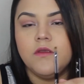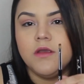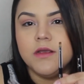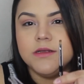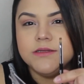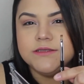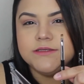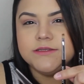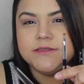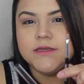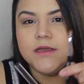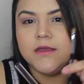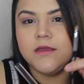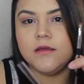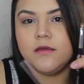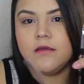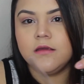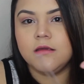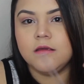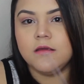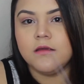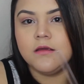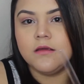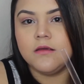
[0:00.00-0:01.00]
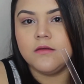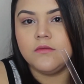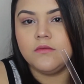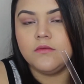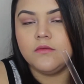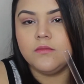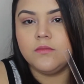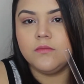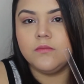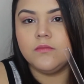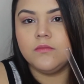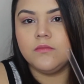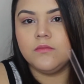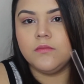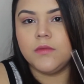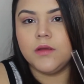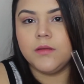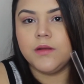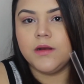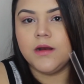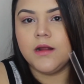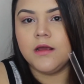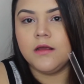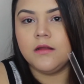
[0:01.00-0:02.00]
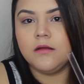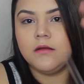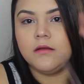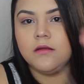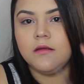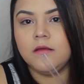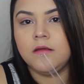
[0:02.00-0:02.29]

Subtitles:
You can see, oh, maybe not.